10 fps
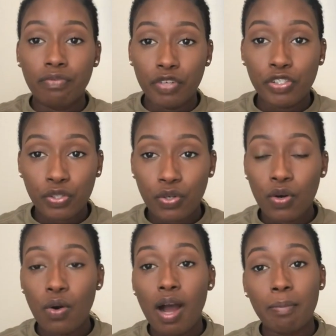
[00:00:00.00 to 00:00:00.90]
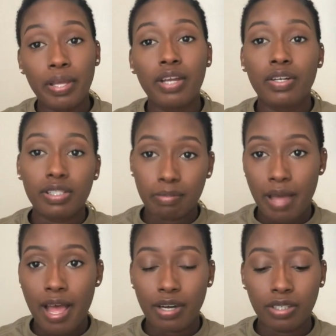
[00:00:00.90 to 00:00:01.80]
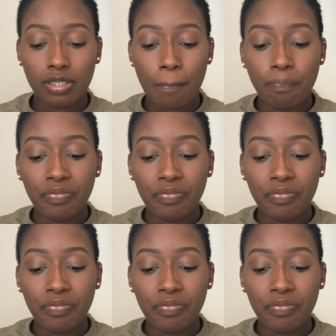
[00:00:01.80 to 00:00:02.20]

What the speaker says: physical appearance matters.